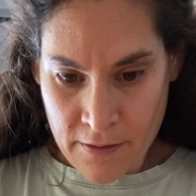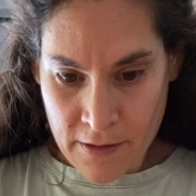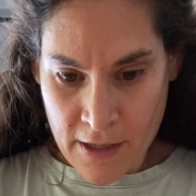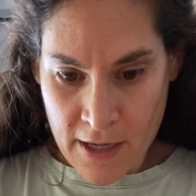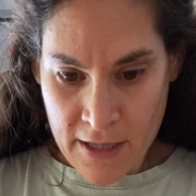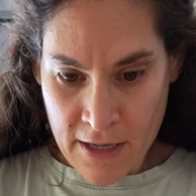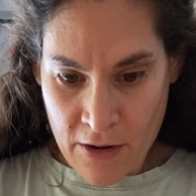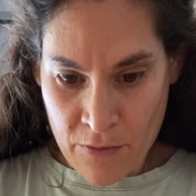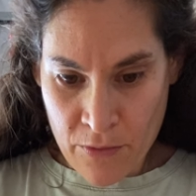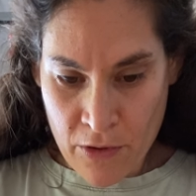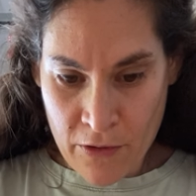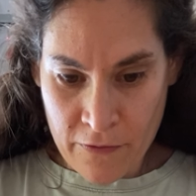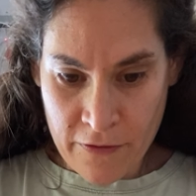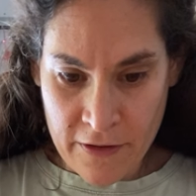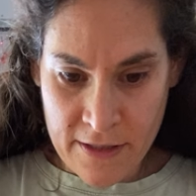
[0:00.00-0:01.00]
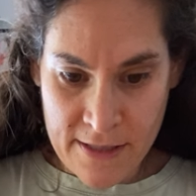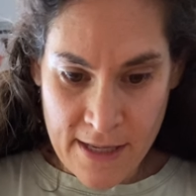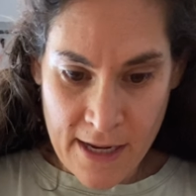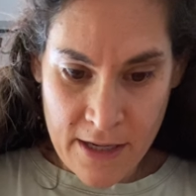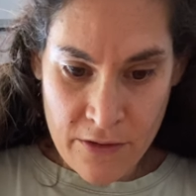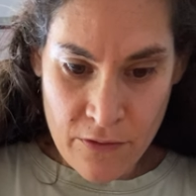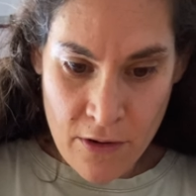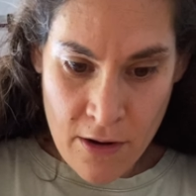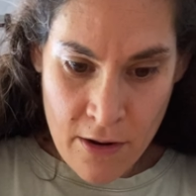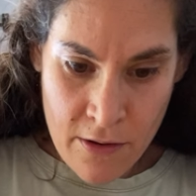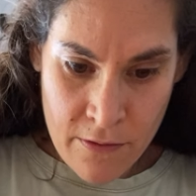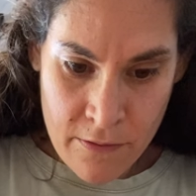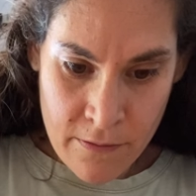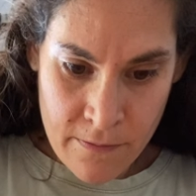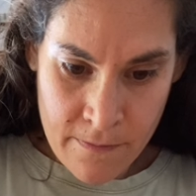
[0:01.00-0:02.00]
Okay, now I'm going for the second
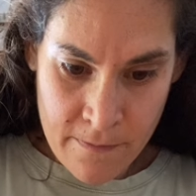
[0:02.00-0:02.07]
row.